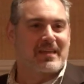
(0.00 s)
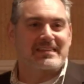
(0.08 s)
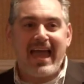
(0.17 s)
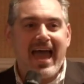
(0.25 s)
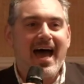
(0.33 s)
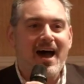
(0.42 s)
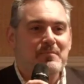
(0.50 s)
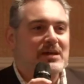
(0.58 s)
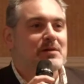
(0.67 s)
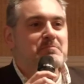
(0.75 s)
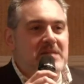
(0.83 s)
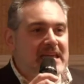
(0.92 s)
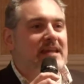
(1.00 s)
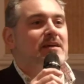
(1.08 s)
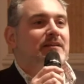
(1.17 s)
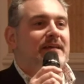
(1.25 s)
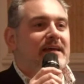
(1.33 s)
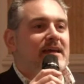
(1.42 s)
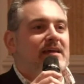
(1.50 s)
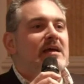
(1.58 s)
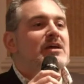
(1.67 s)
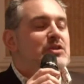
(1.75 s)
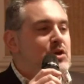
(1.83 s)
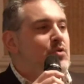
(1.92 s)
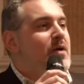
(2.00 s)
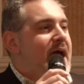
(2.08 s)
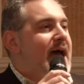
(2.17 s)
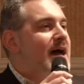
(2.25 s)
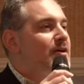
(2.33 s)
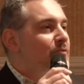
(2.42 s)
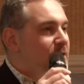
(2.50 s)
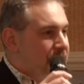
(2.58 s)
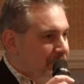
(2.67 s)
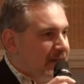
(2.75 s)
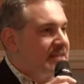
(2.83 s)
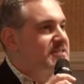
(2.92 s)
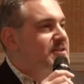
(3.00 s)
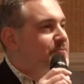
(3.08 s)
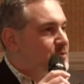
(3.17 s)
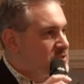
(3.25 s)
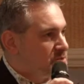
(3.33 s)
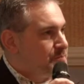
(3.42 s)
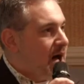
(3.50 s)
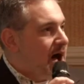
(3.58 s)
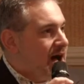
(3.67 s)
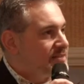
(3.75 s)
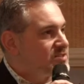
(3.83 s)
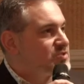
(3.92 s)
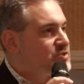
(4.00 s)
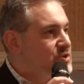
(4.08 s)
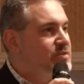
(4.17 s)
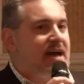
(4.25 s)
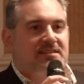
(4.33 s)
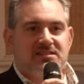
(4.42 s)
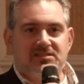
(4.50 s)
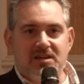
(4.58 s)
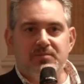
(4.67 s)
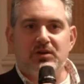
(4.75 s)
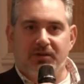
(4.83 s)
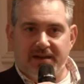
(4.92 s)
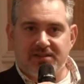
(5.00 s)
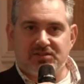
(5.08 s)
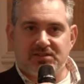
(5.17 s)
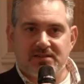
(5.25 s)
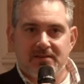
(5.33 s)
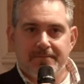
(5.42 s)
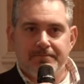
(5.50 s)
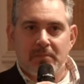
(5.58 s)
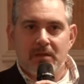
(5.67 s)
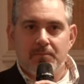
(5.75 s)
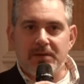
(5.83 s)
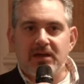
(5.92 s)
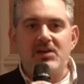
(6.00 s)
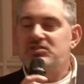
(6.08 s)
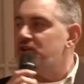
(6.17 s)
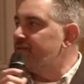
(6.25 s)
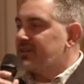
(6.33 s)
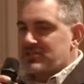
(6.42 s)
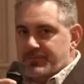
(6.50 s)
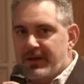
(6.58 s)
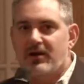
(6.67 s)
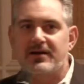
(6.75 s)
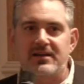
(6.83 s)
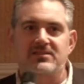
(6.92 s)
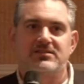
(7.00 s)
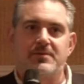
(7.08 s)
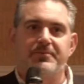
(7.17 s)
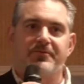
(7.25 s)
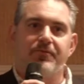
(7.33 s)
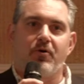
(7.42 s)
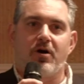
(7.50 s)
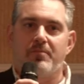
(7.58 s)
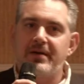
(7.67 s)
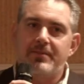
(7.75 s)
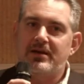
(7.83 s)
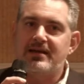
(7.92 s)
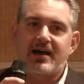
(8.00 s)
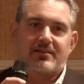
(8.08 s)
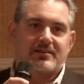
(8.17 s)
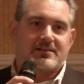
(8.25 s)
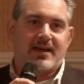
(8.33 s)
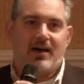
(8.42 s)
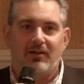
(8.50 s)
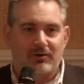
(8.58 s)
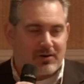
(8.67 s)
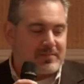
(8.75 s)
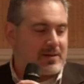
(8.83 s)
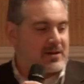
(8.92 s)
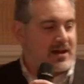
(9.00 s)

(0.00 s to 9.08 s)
yeah, I mean, immediately you had a reflexive response to that stimulus because you've experienced it before. Maybe not Dell or maybe